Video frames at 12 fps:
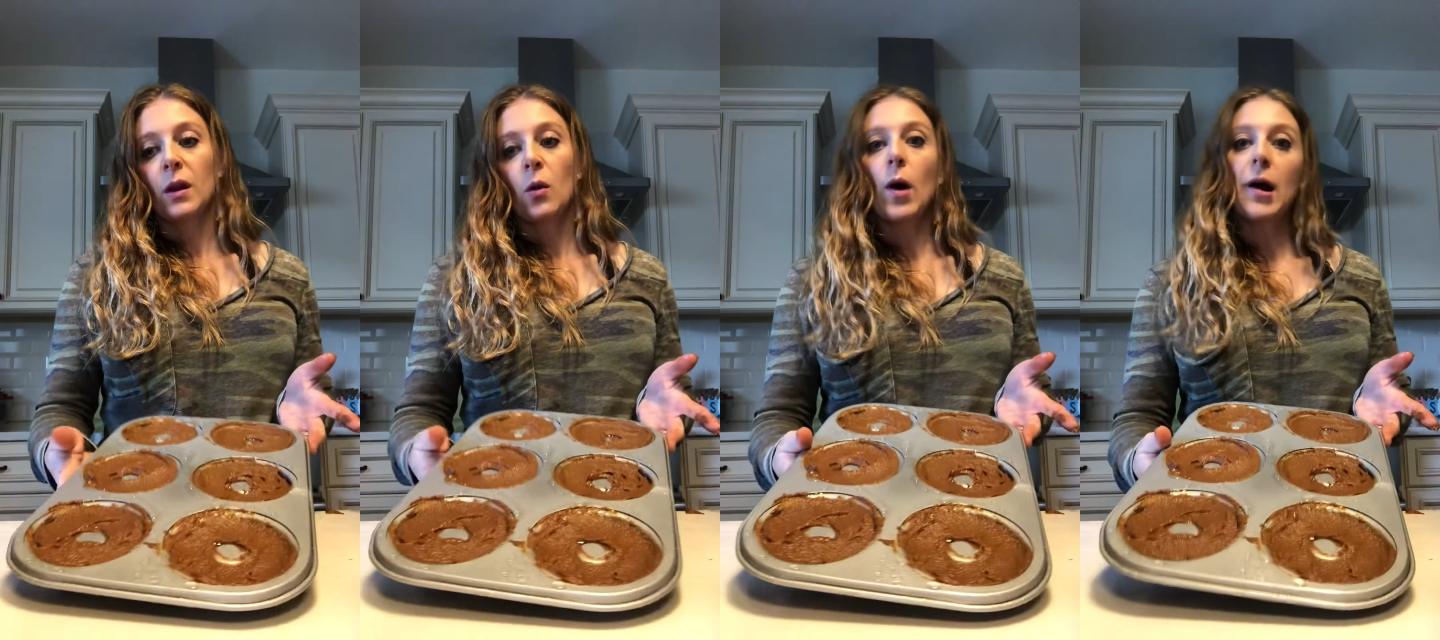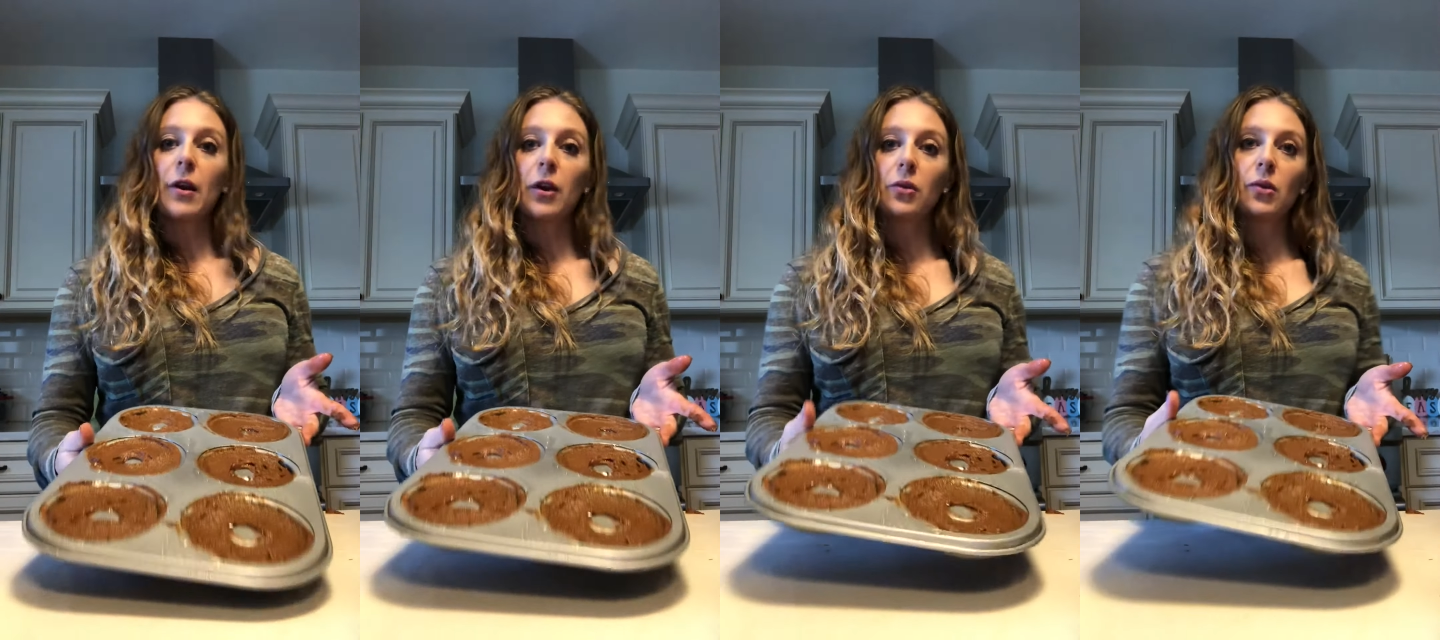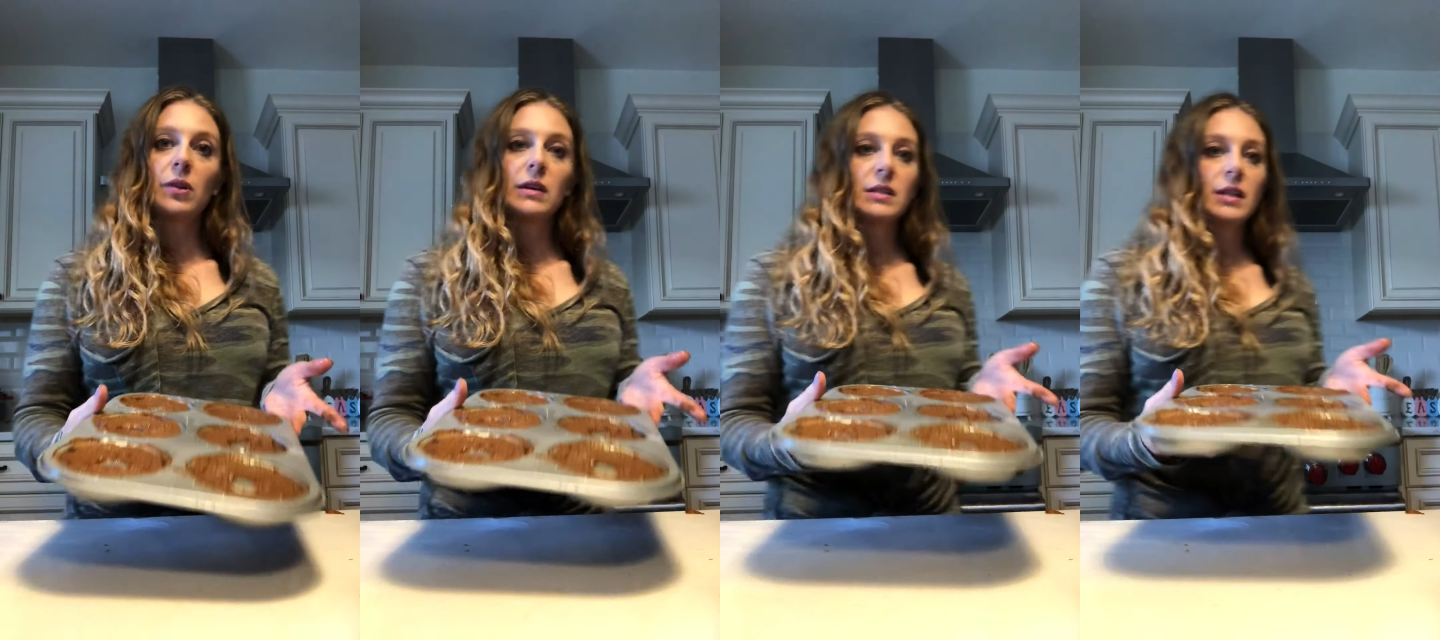Why don't I throw
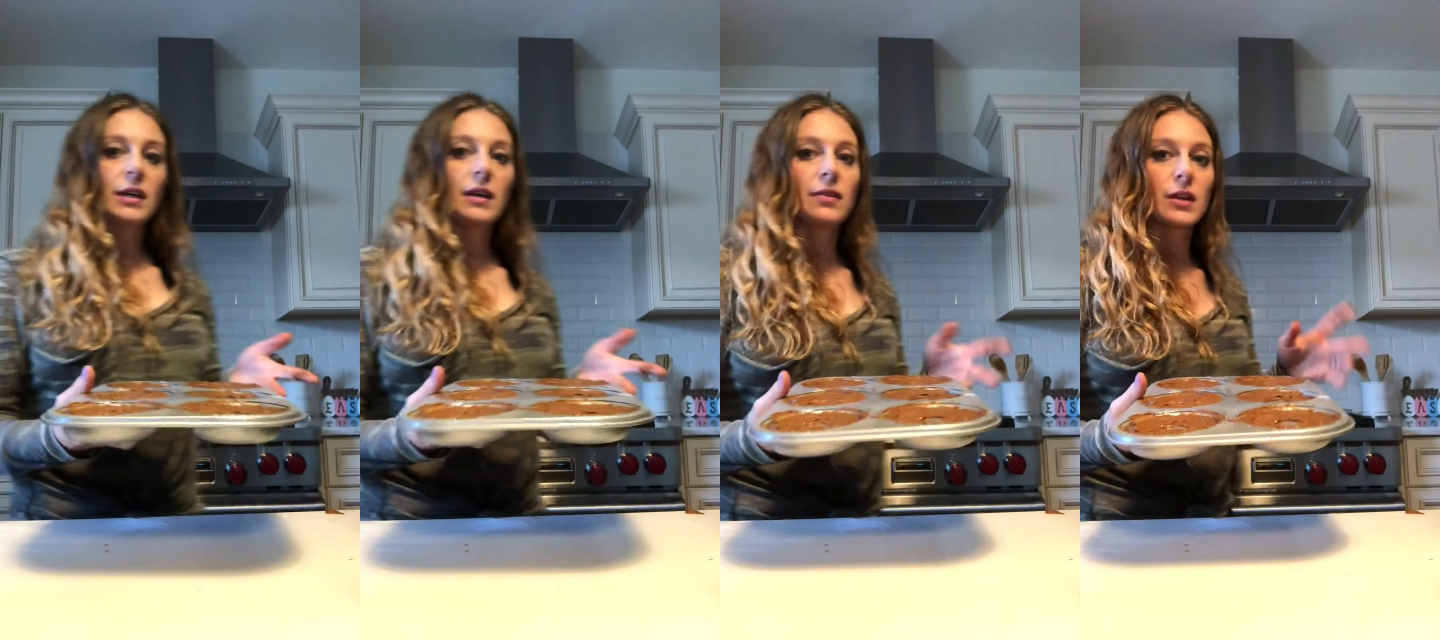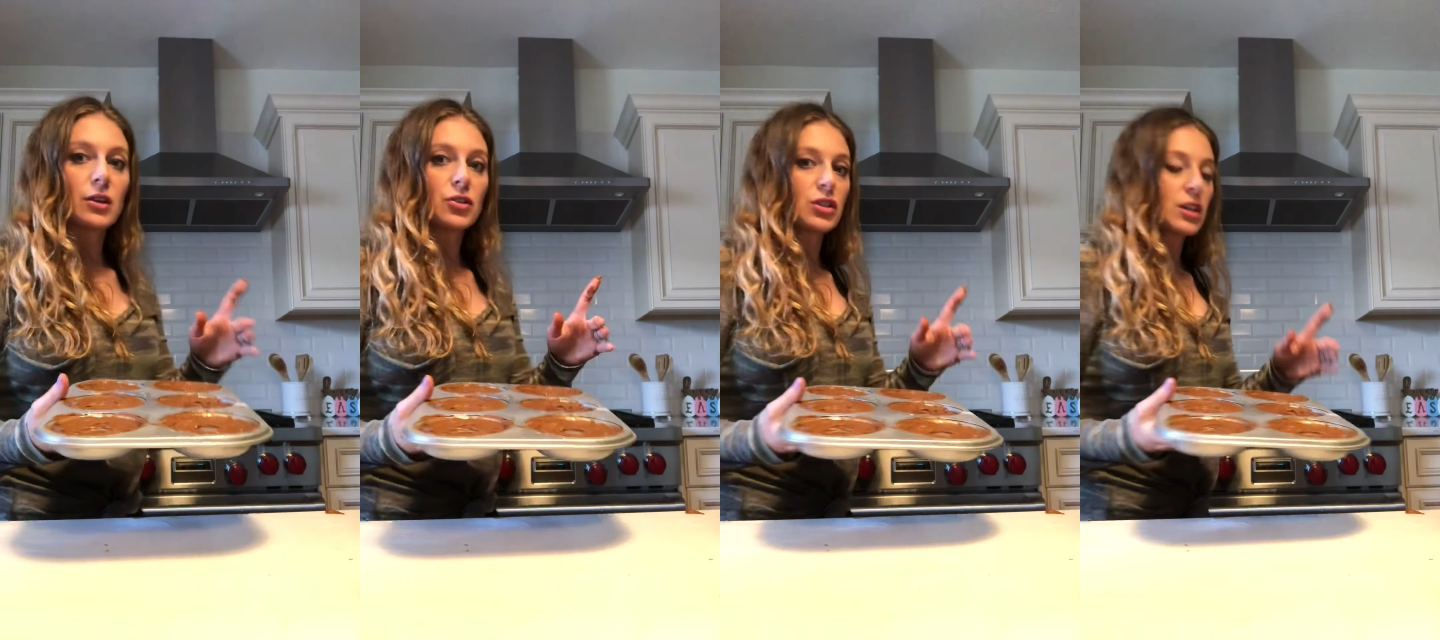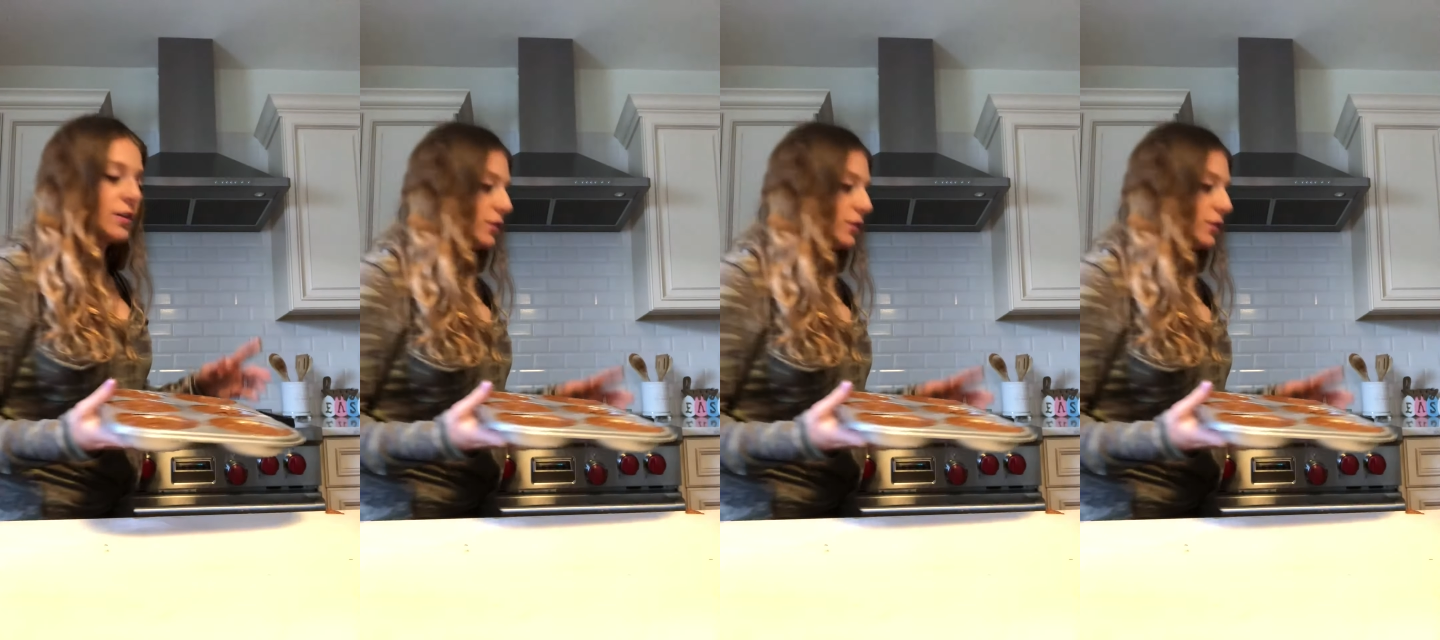this in, and then I'll just give